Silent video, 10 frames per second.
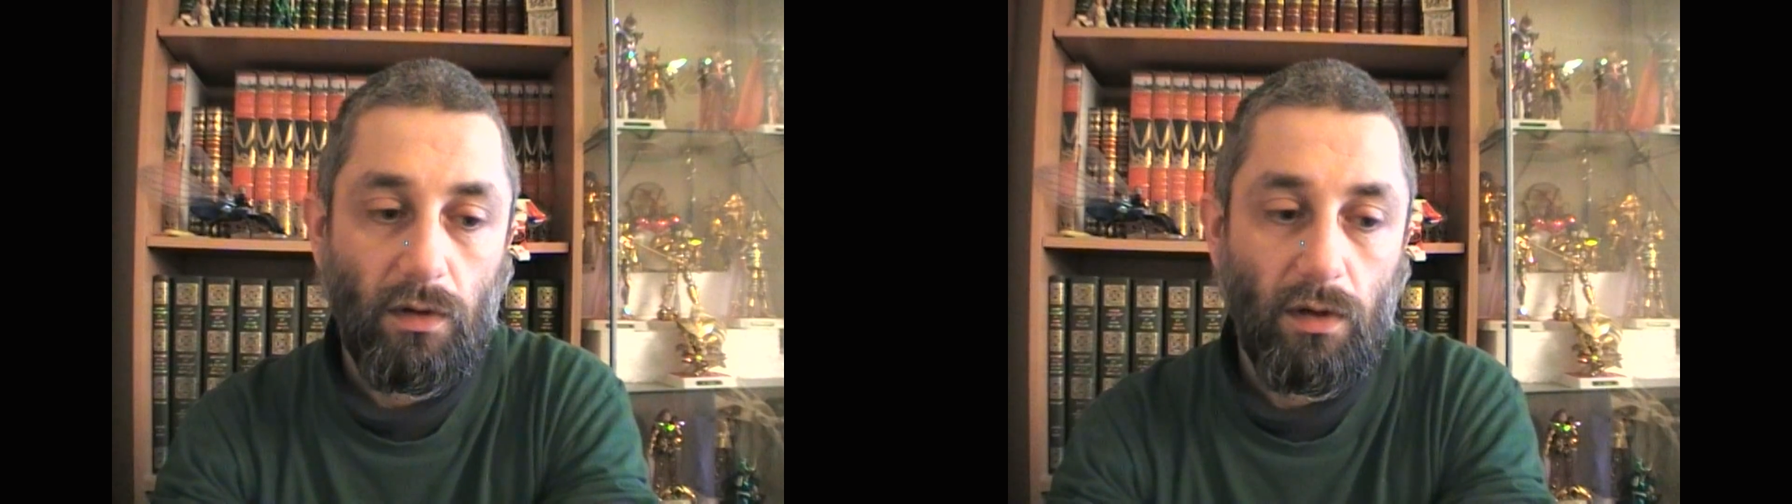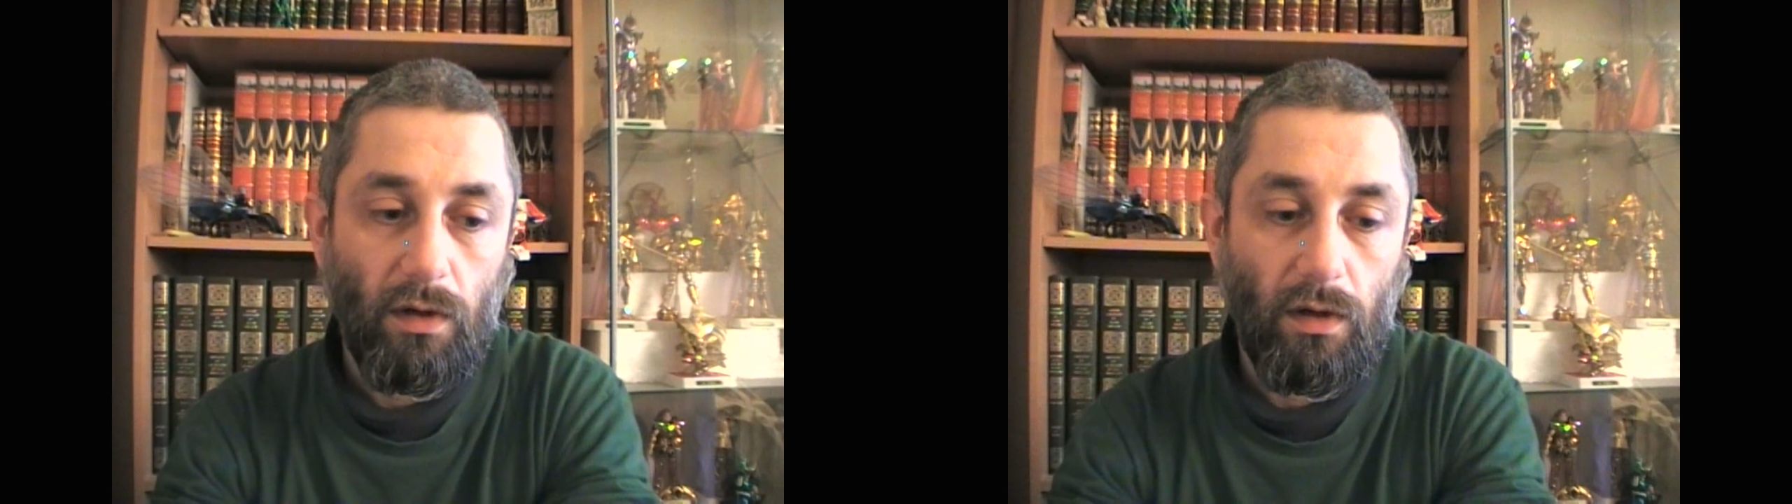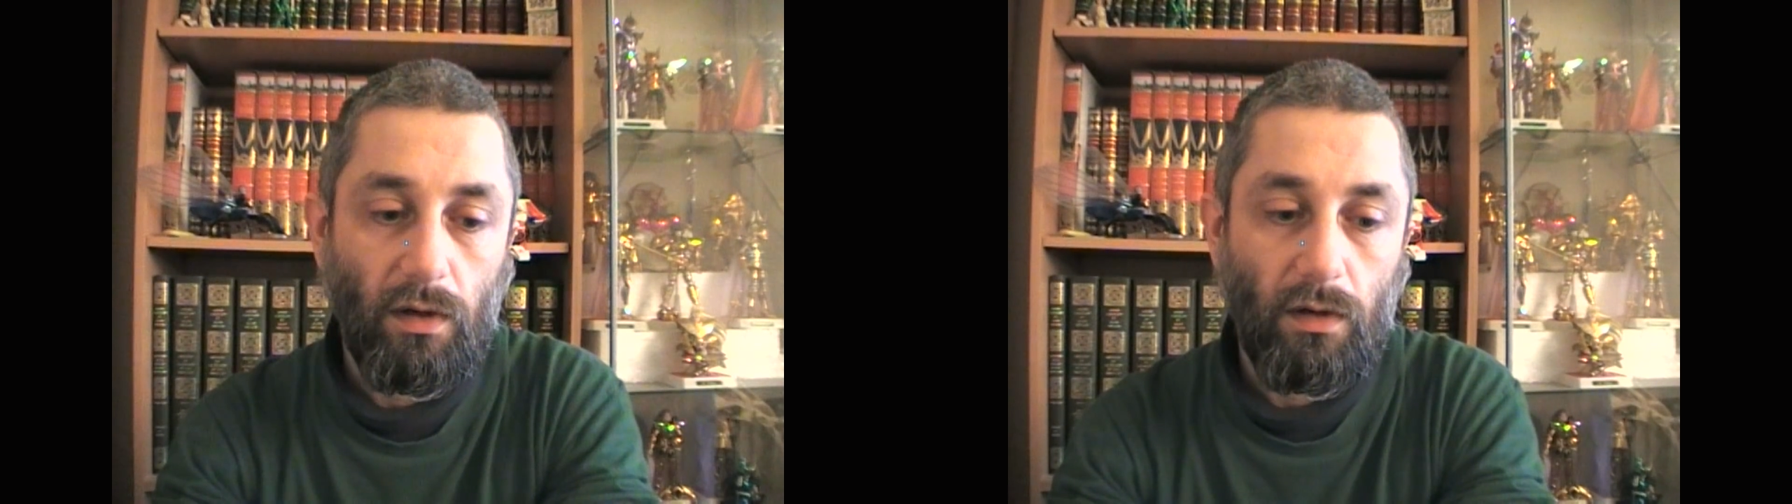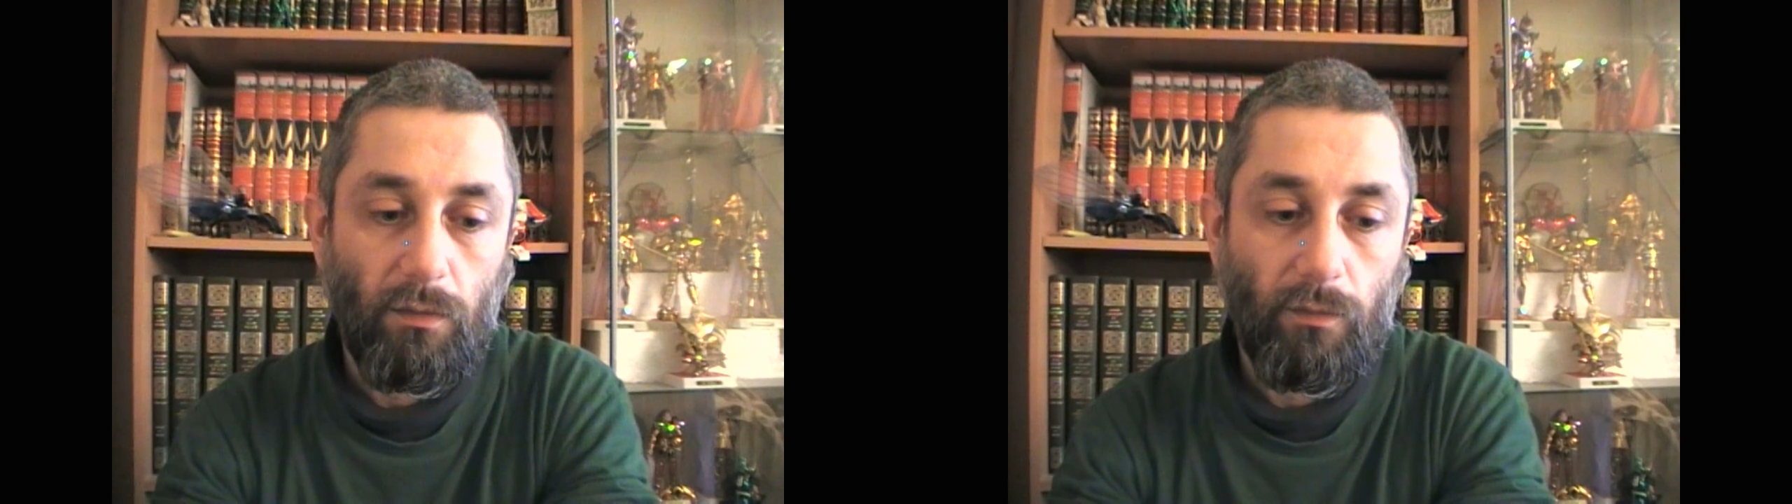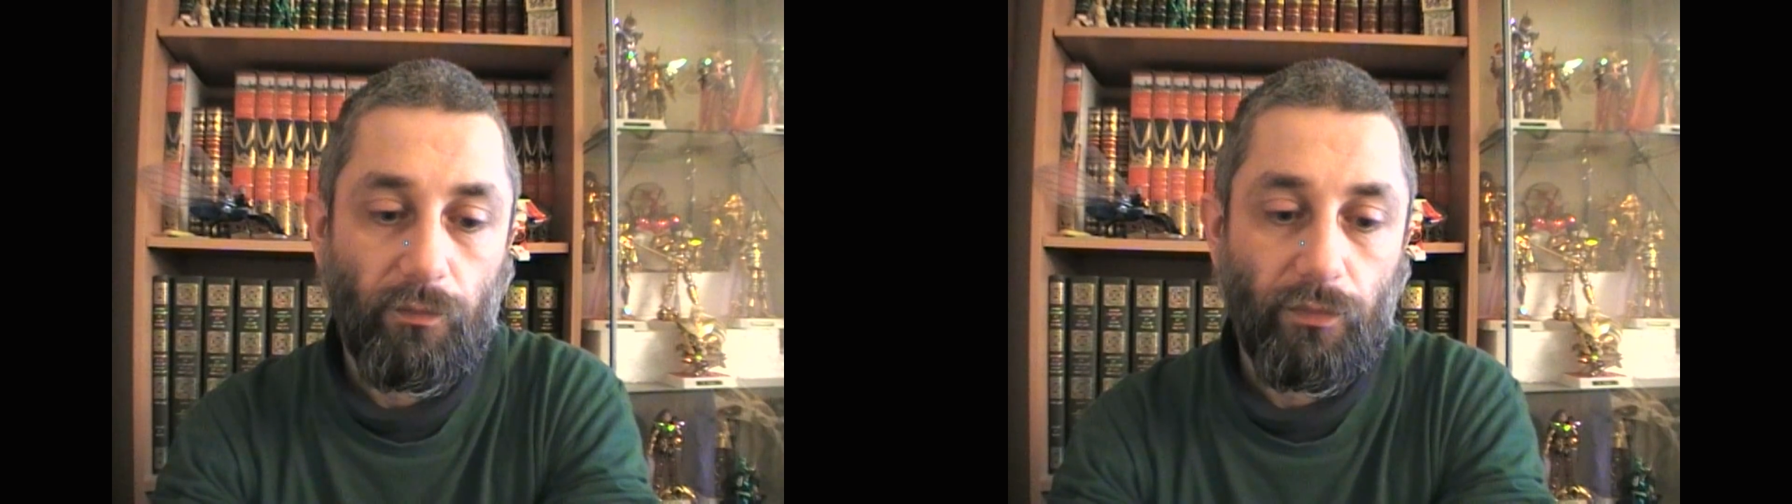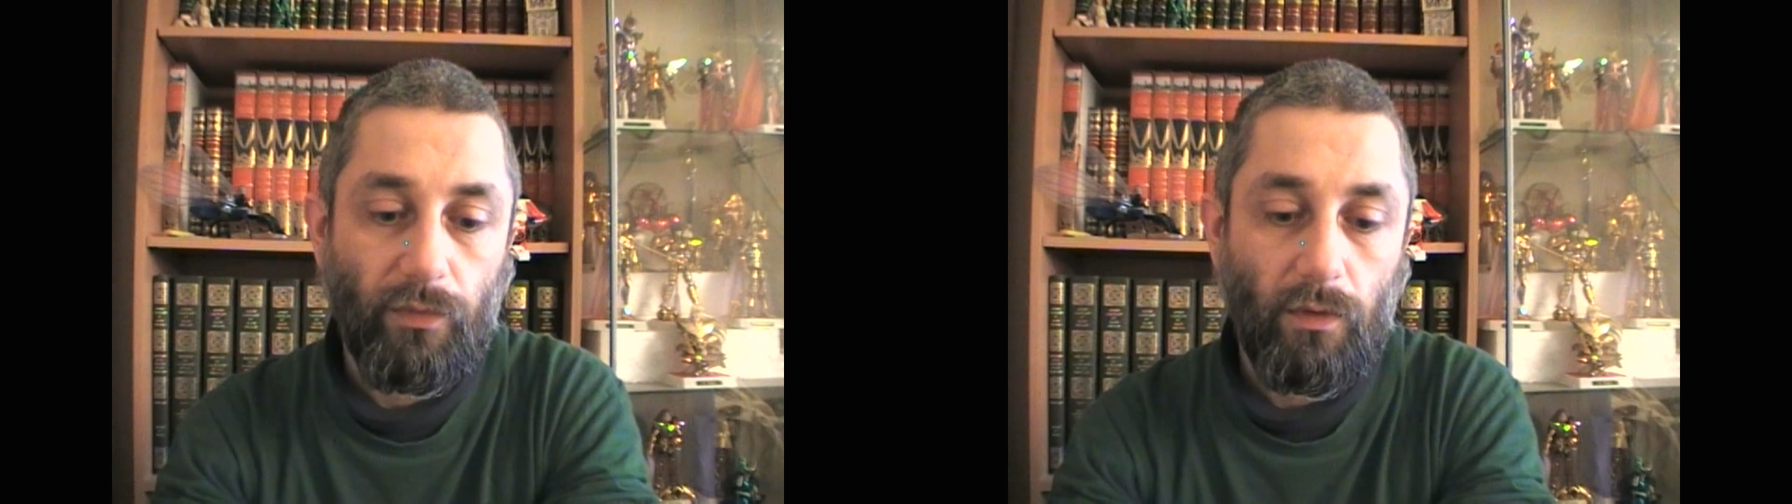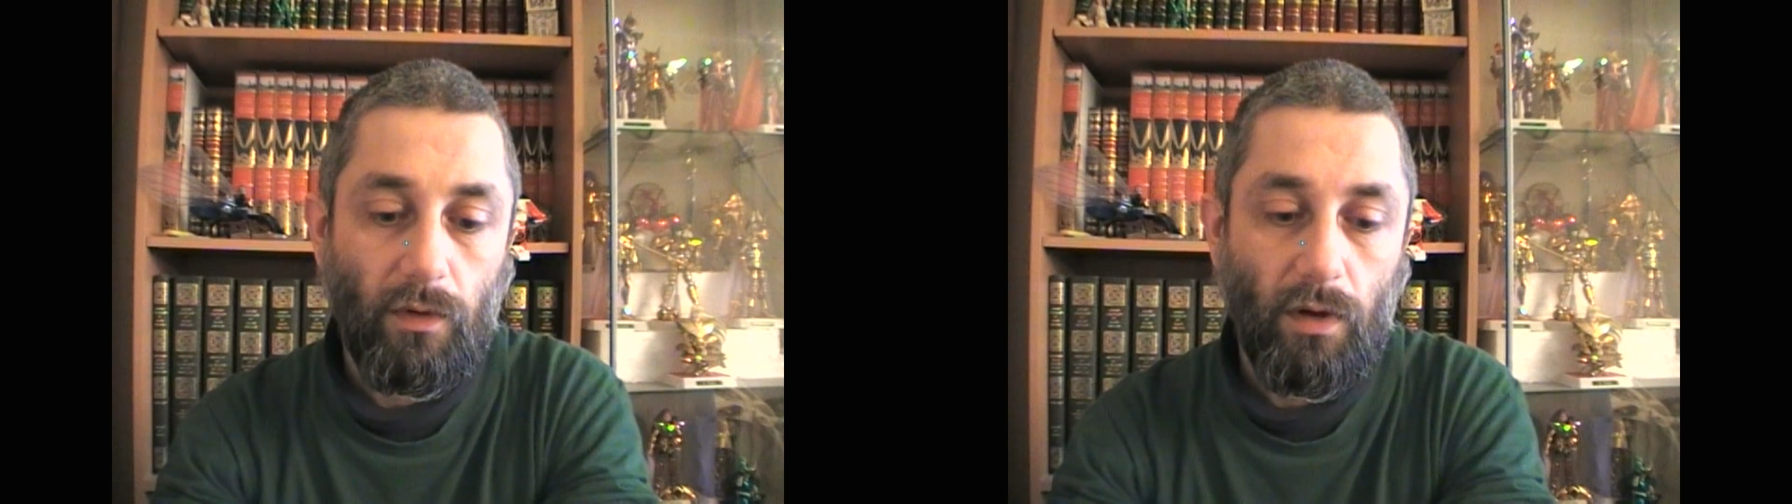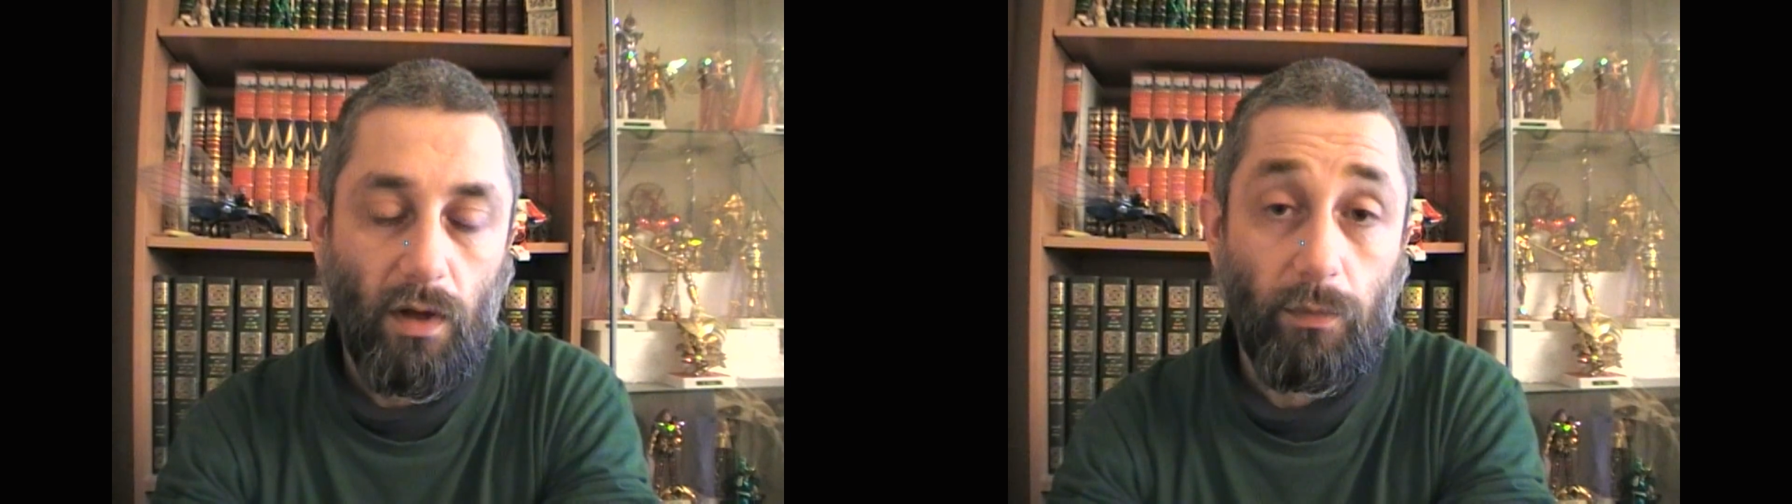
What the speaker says: and